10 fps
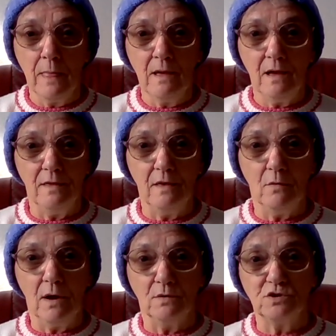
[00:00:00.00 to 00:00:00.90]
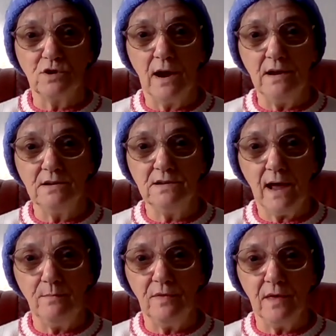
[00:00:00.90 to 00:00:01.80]
And then when I was trying to type
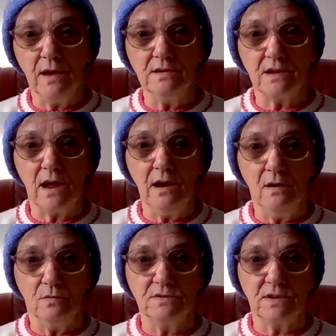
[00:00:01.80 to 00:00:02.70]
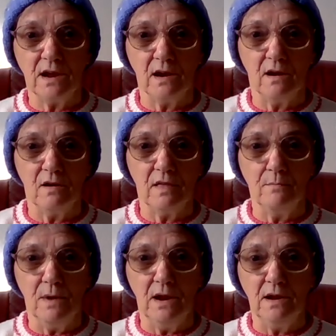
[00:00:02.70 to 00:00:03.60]
things in, it was taking another
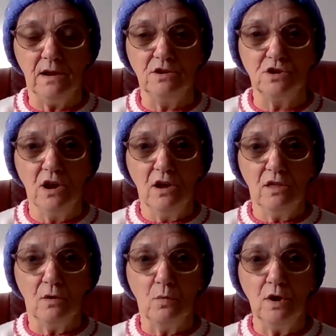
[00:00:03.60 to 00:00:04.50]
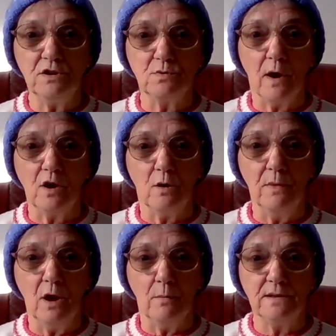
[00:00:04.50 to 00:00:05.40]
minute each. The words were coming
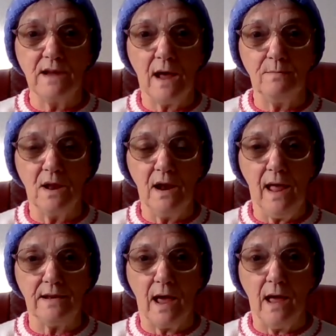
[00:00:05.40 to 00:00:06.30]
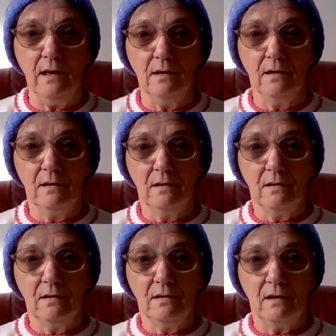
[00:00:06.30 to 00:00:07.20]
up. I typed a letter,
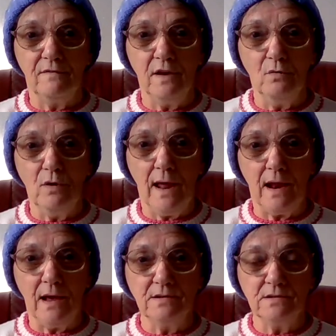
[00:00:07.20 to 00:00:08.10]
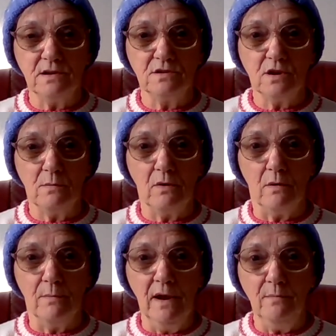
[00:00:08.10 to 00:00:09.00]
a few letters, and it took about a
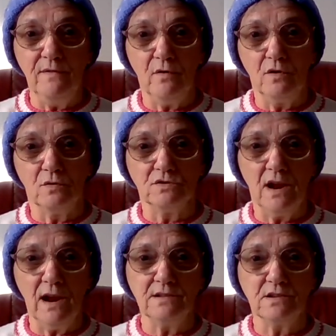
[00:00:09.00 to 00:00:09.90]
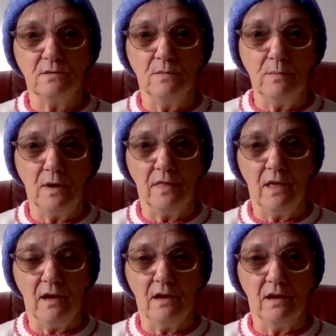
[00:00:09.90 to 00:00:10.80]
minute before those letters come up on
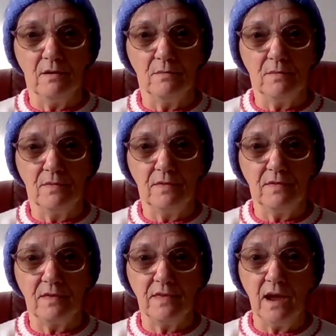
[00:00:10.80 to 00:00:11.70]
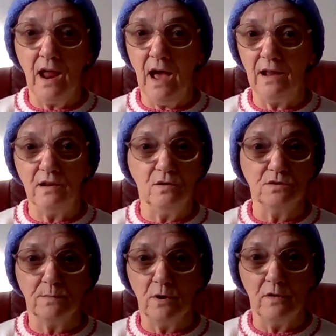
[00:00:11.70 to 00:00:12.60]
the thing, and I had to use my
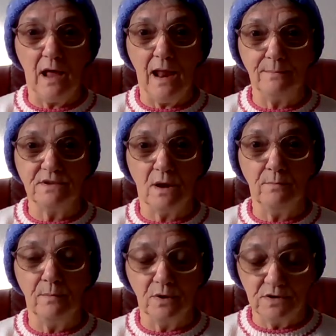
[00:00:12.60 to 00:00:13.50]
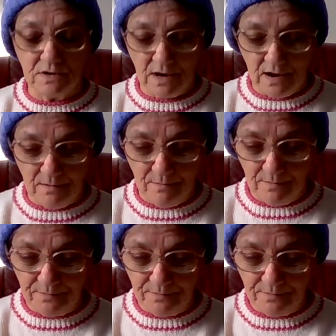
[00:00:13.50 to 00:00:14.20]
other laptop. But I'm